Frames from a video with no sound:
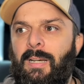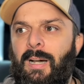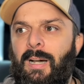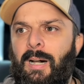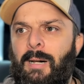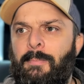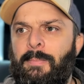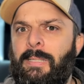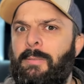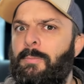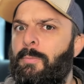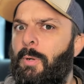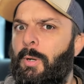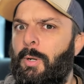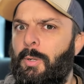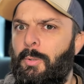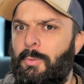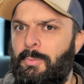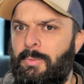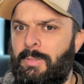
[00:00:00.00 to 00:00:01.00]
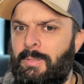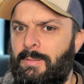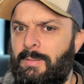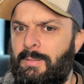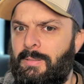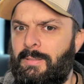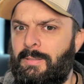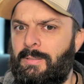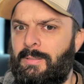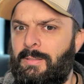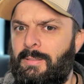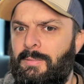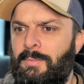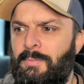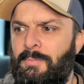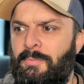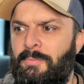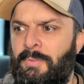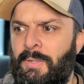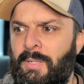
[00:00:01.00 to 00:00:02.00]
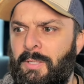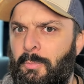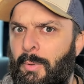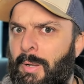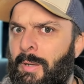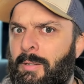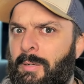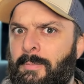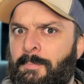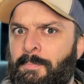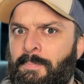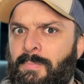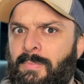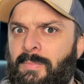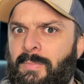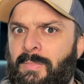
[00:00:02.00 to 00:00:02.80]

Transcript: um, it rode very well.